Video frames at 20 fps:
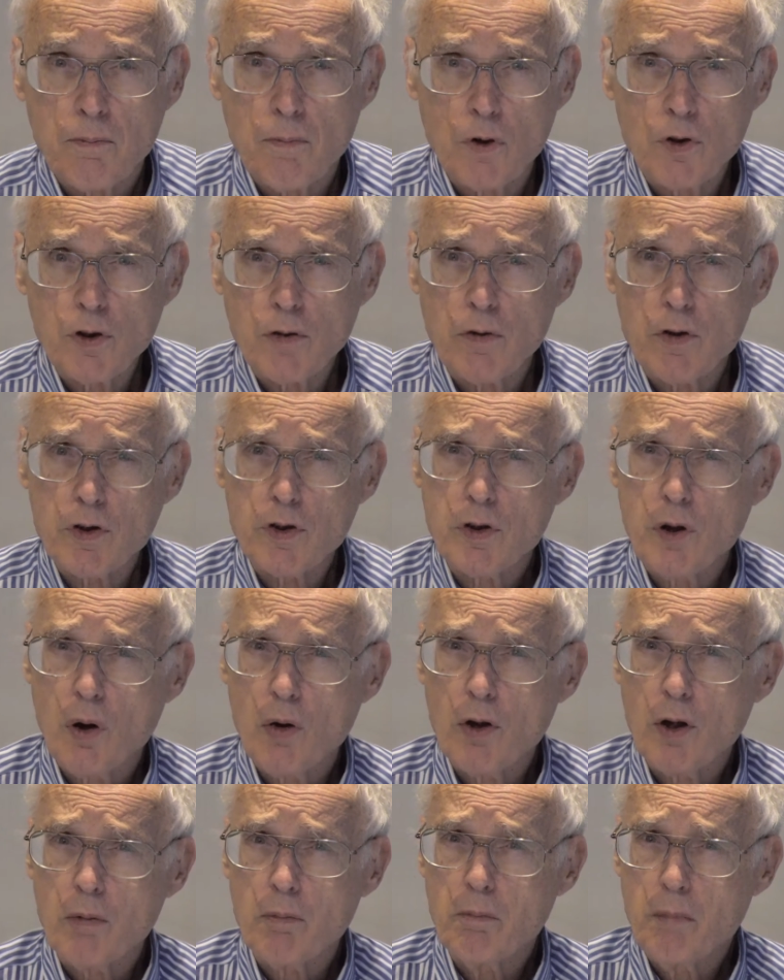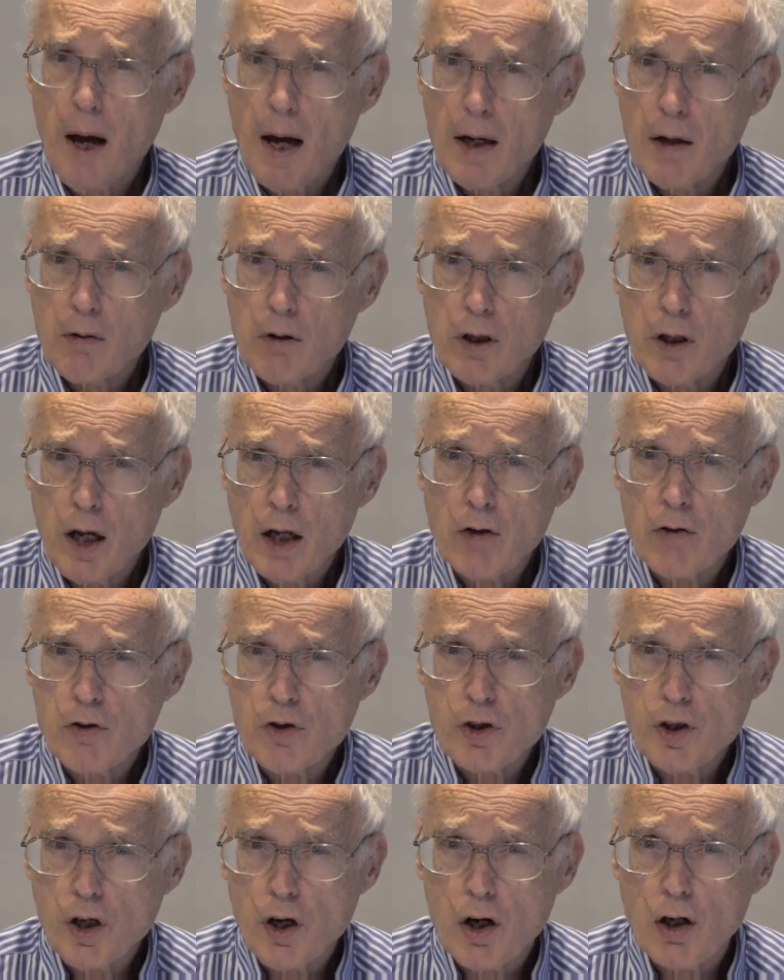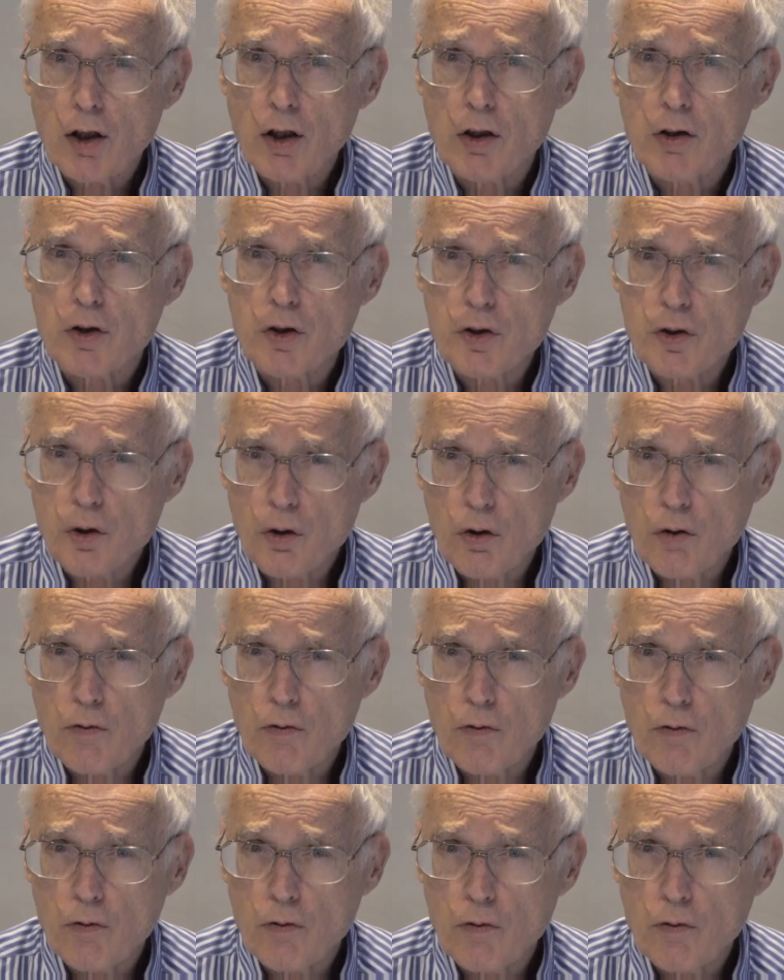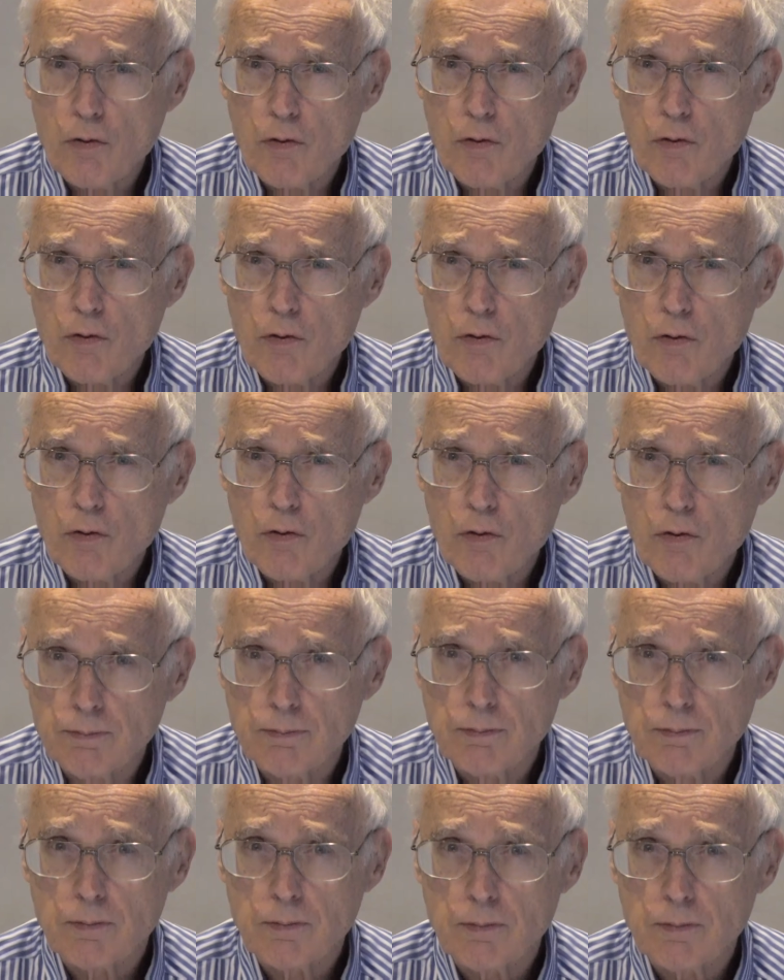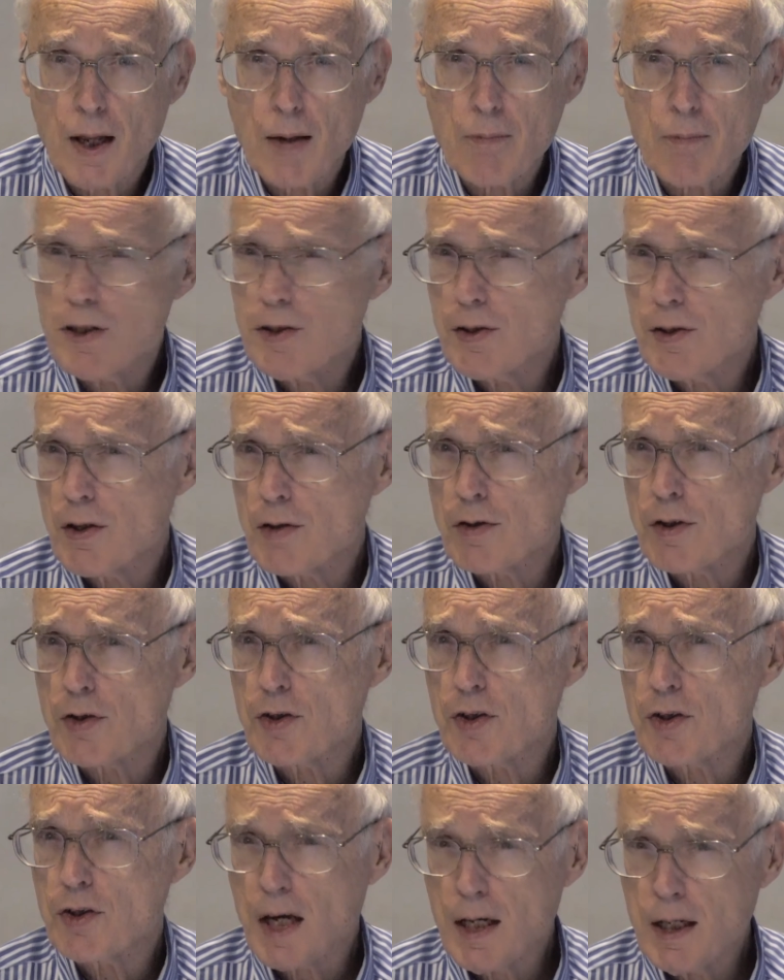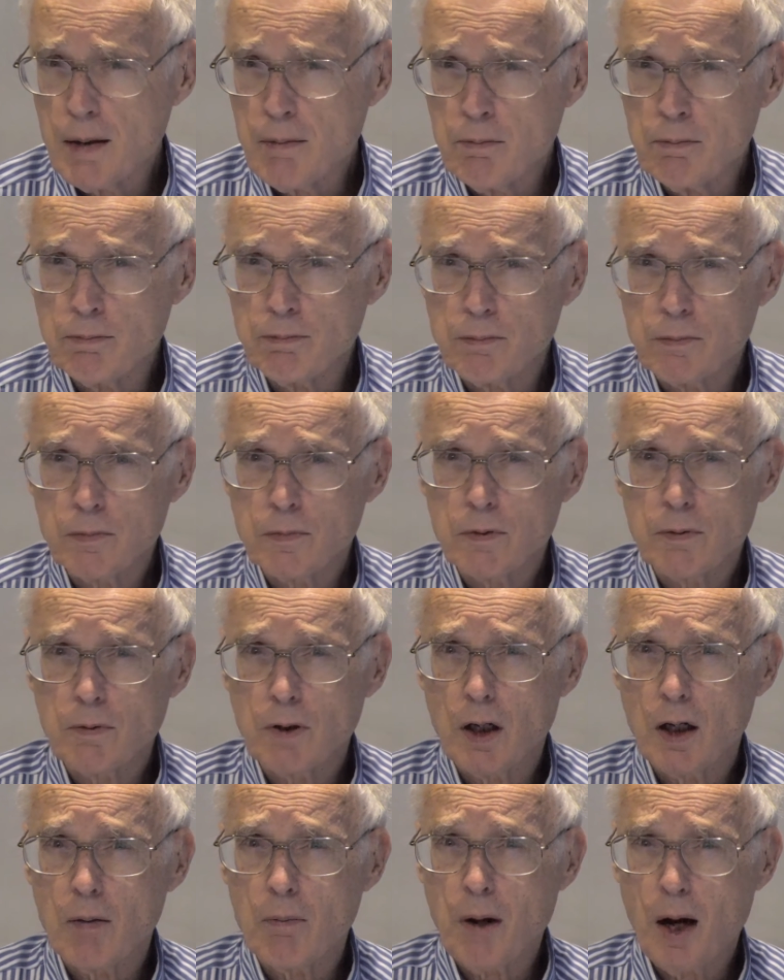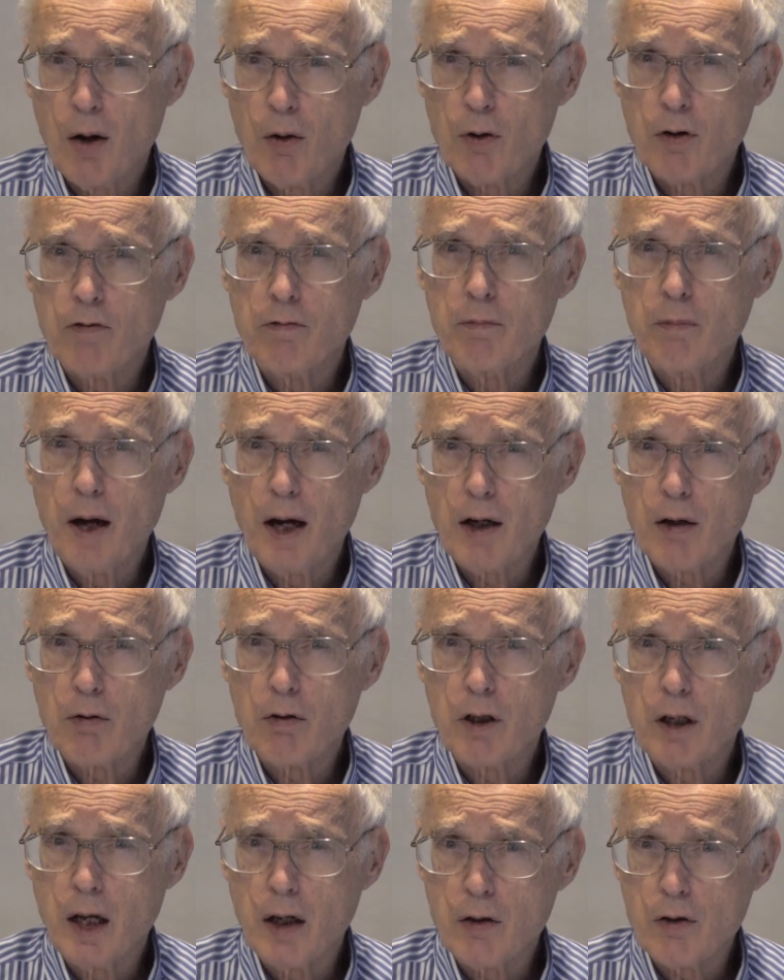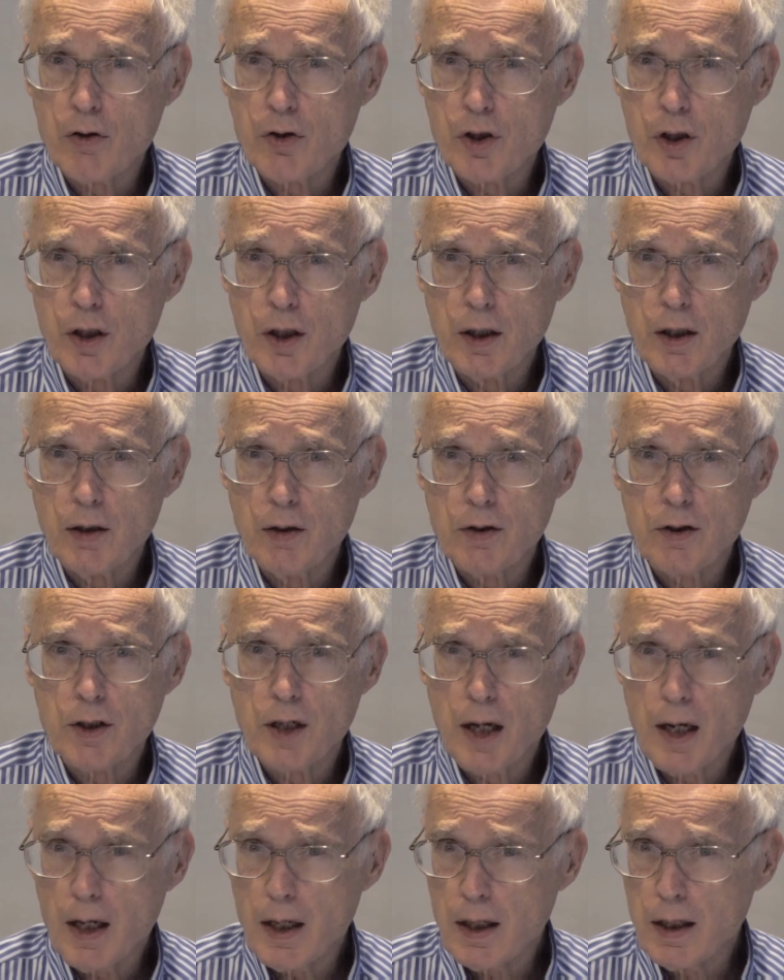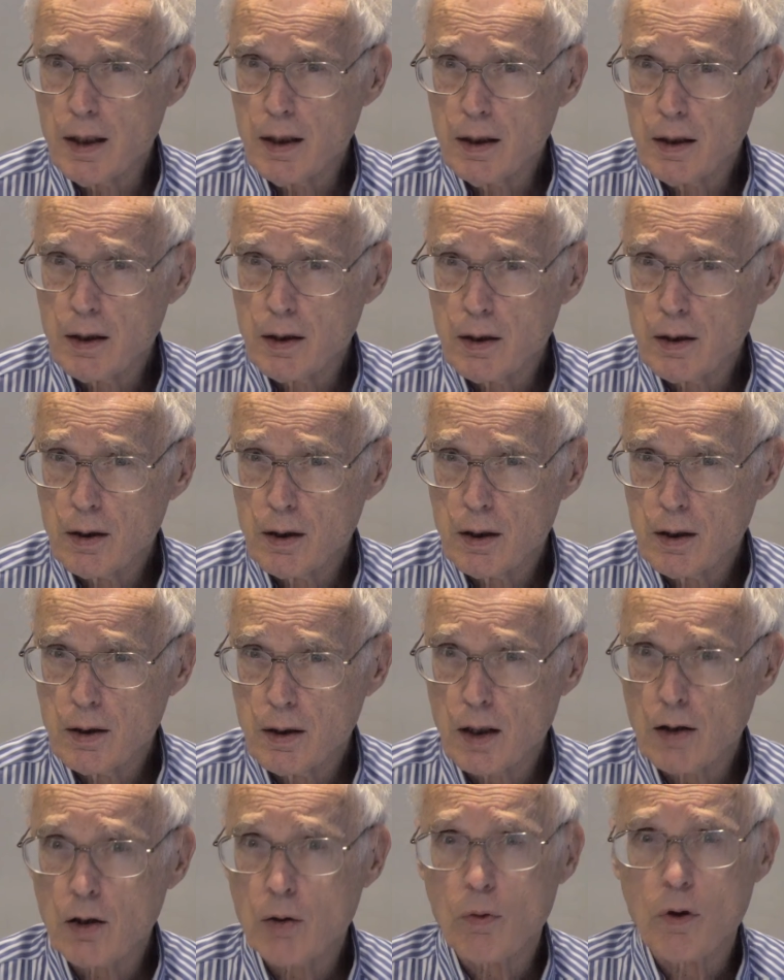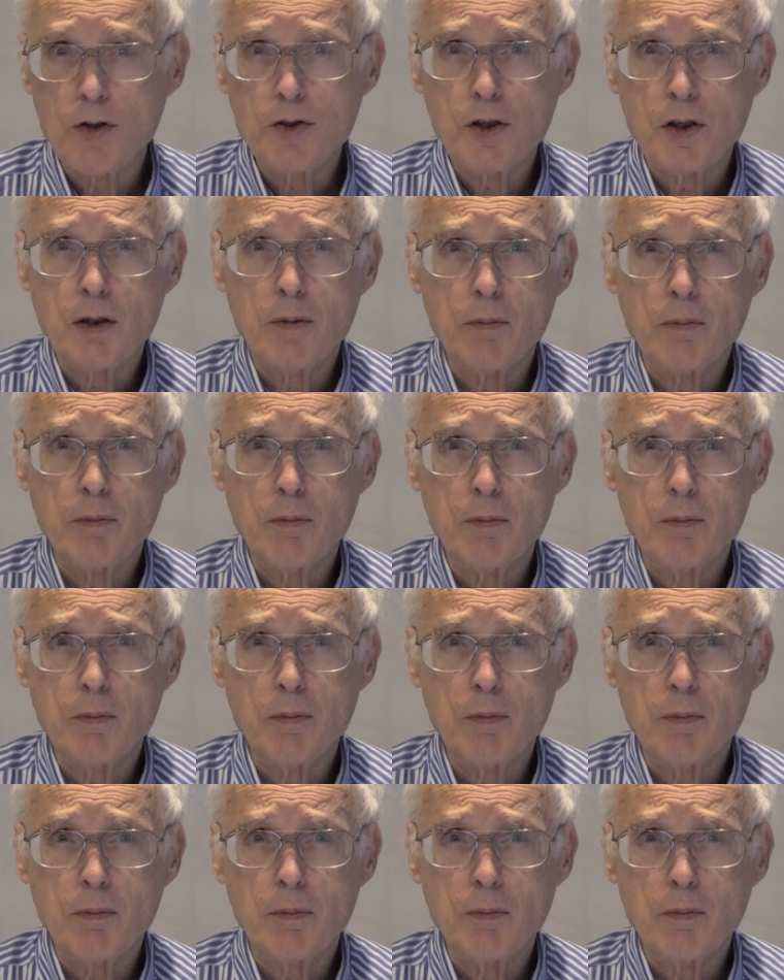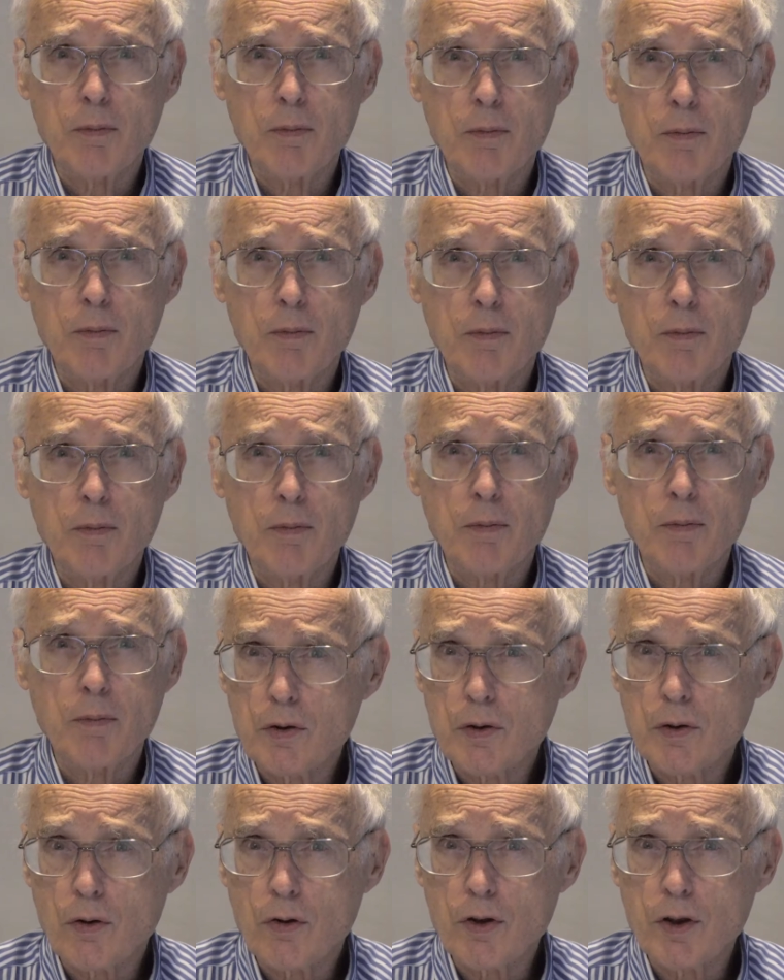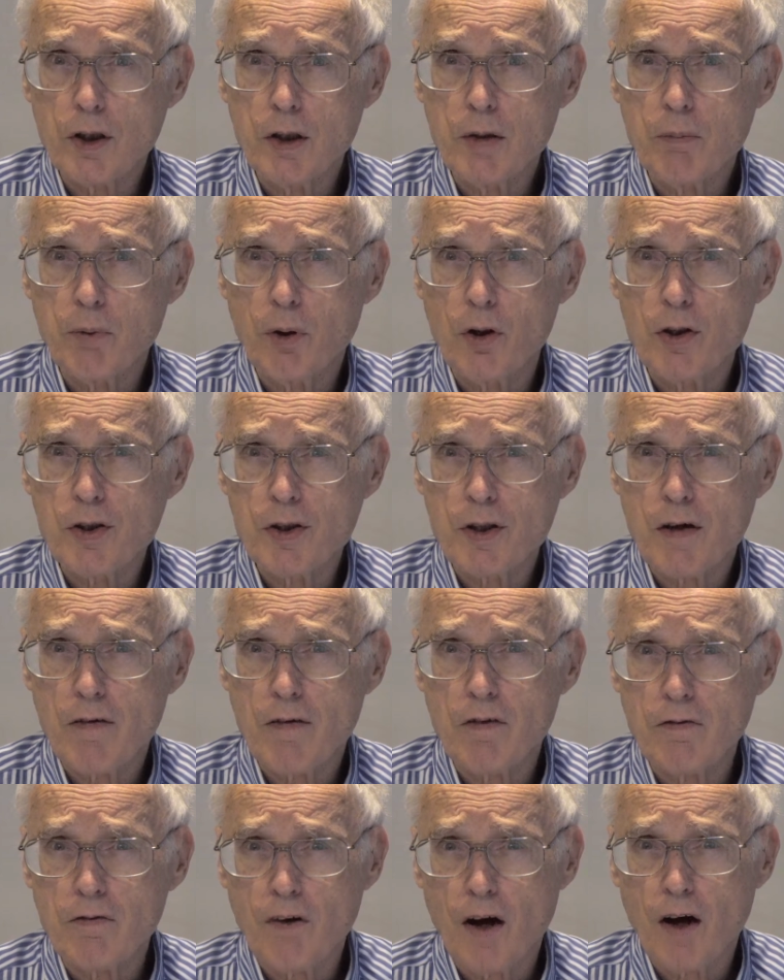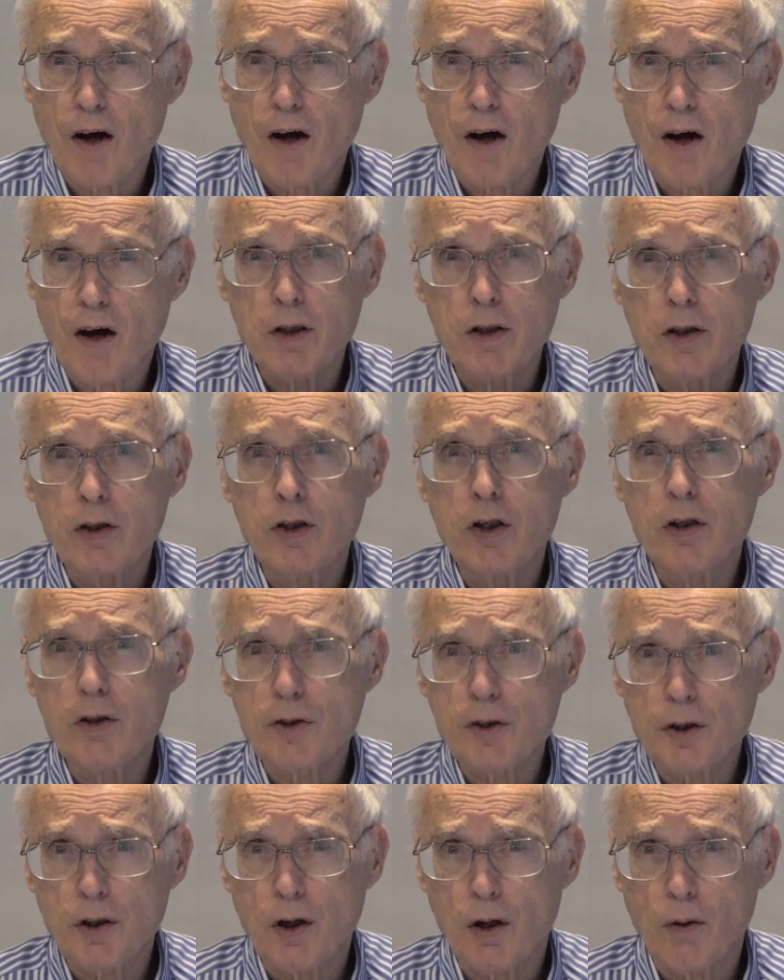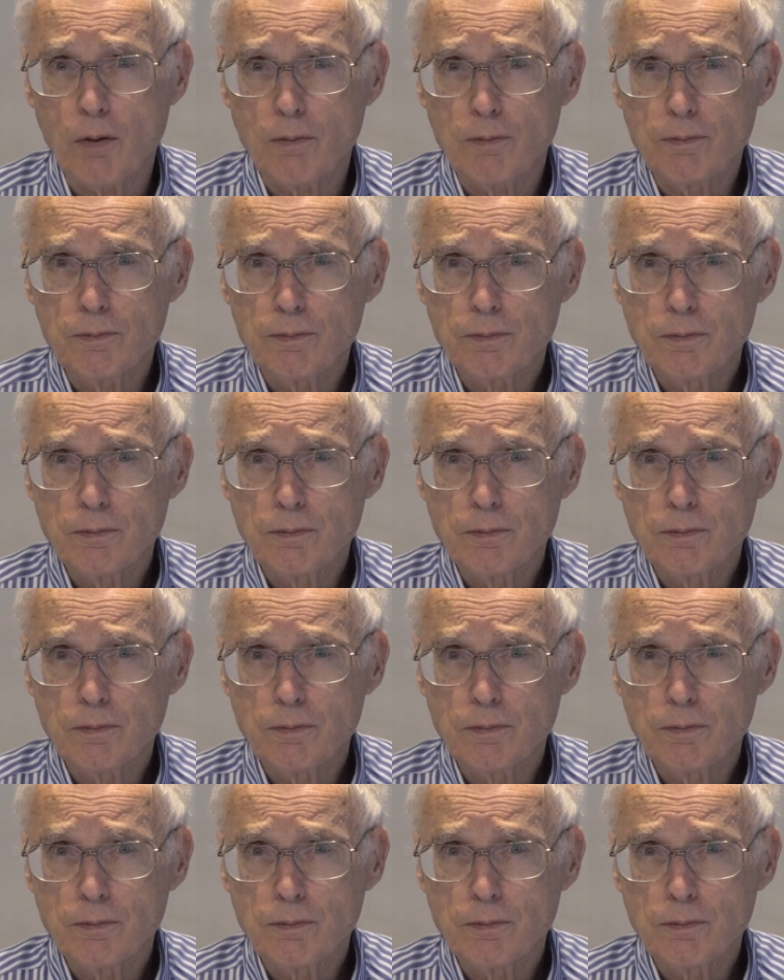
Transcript: Most of us know that matter and energy are conserved quantities. That means there's the same amount of matter and energy today that there was at the beginning of the universe, 13.75 billion years ago.